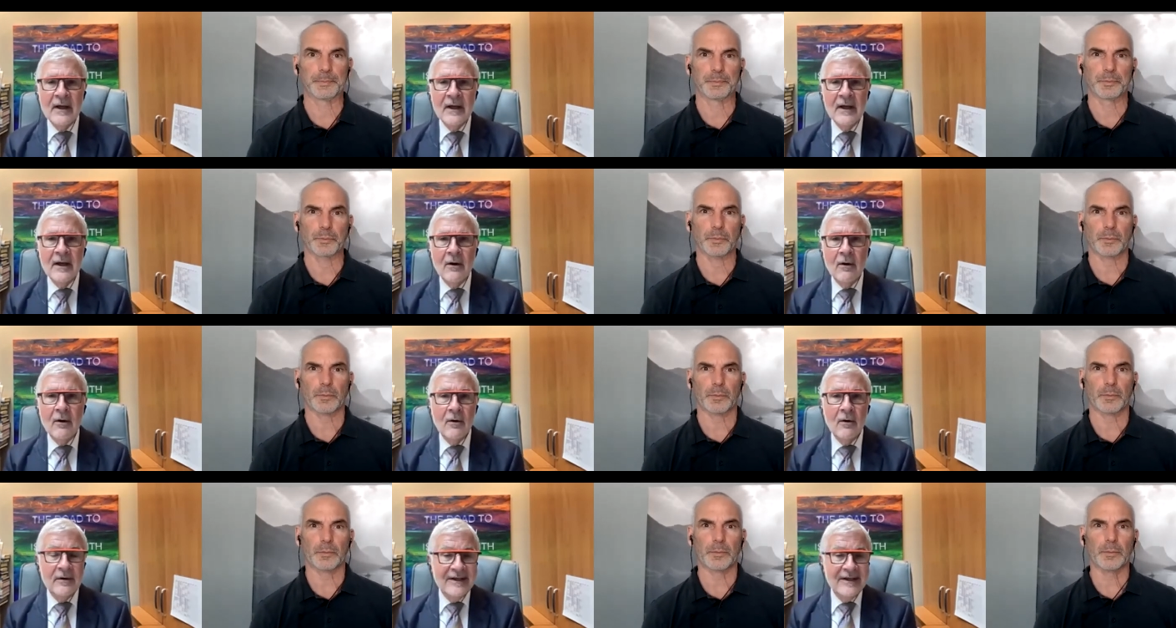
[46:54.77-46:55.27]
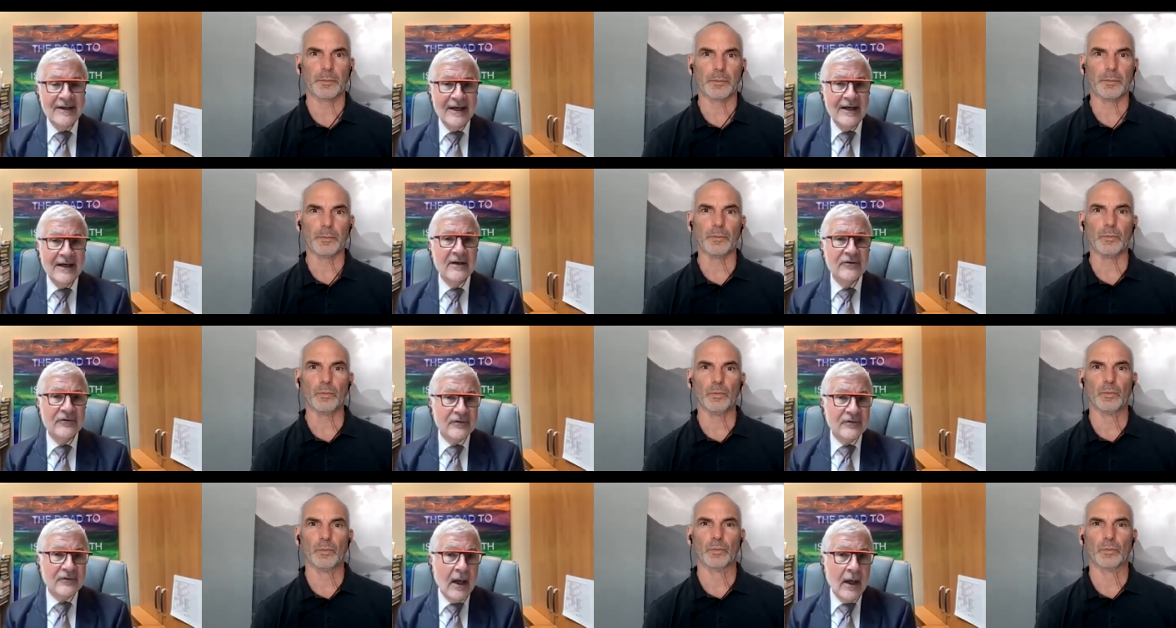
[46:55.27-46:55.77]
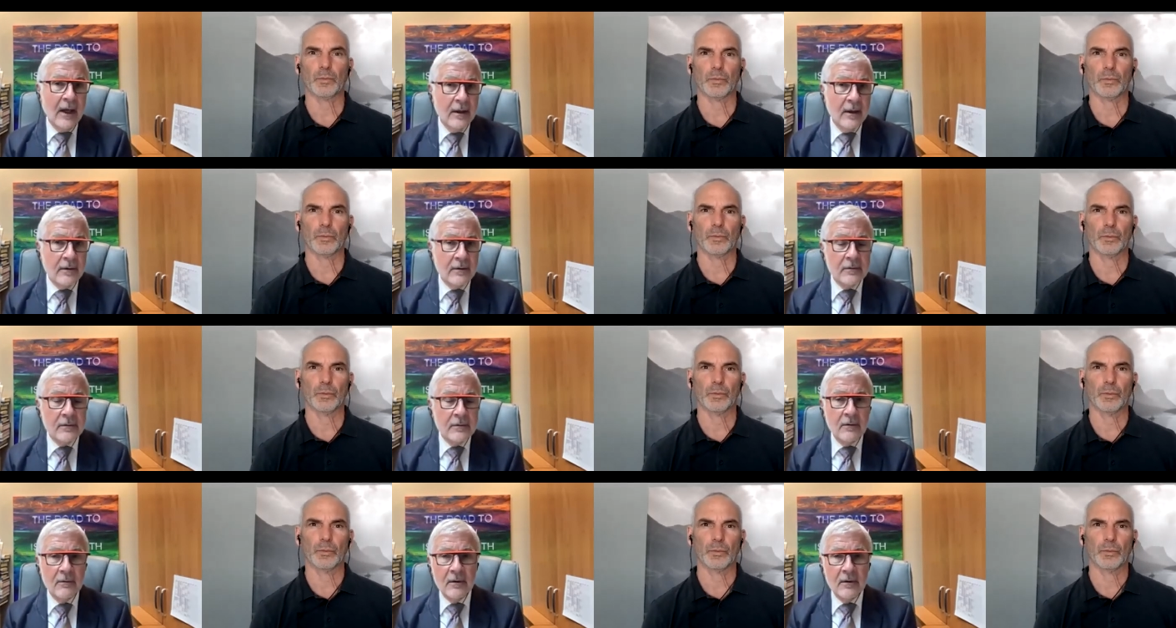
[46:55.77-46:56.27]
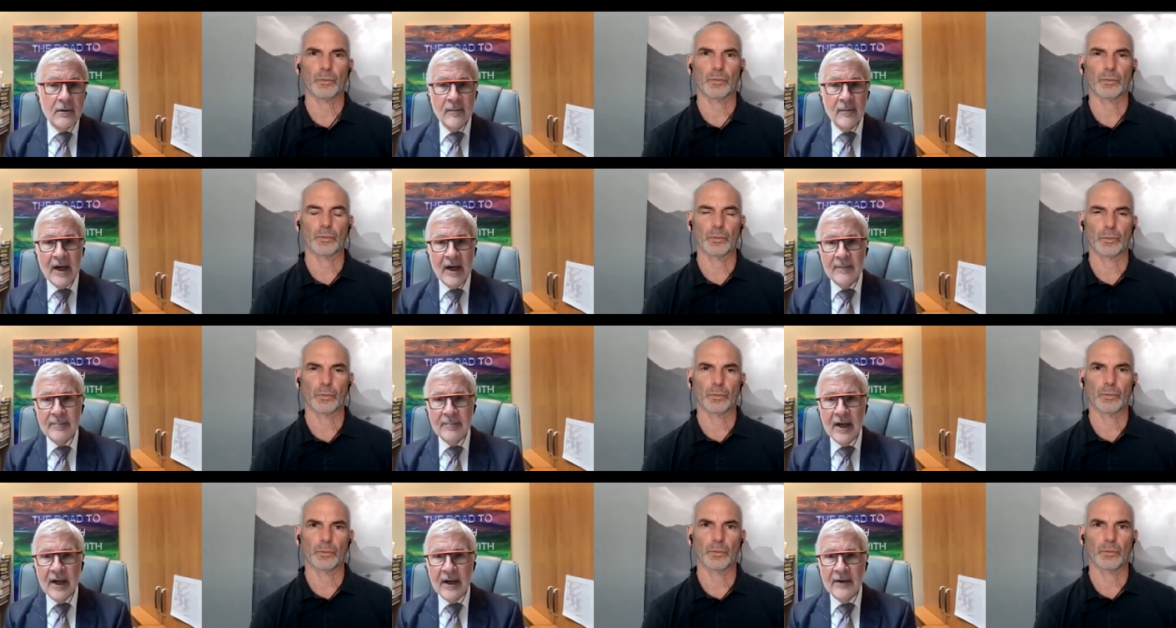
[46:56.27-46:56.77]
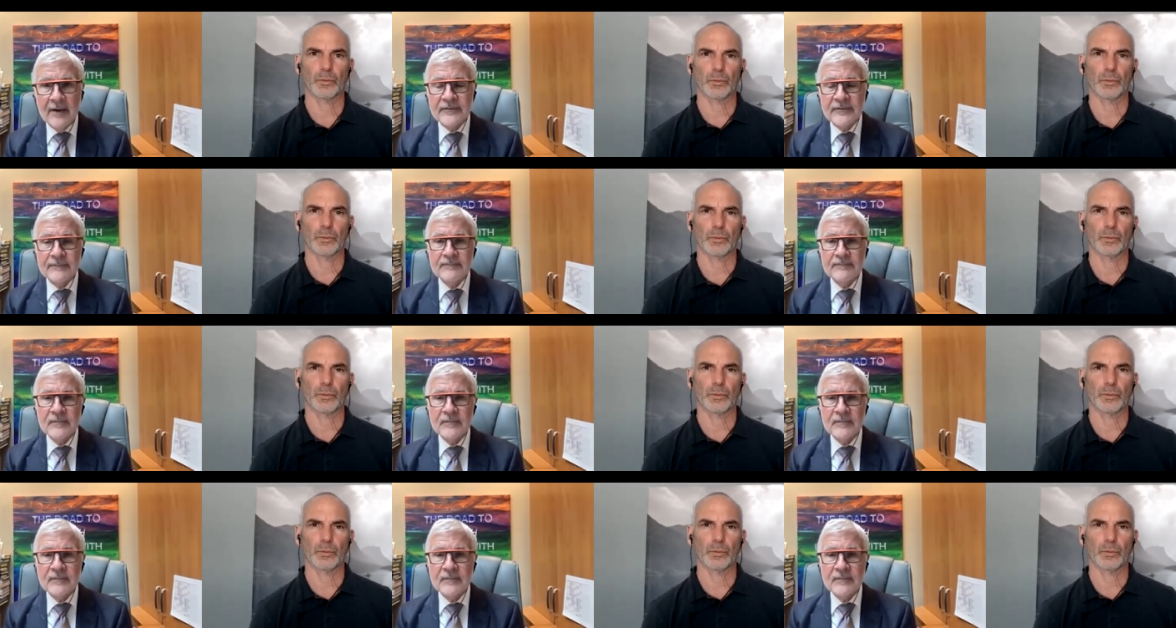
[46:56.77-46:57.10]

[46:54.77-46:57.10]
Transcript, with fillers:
Speaker 1: or needing a stent or a bypass.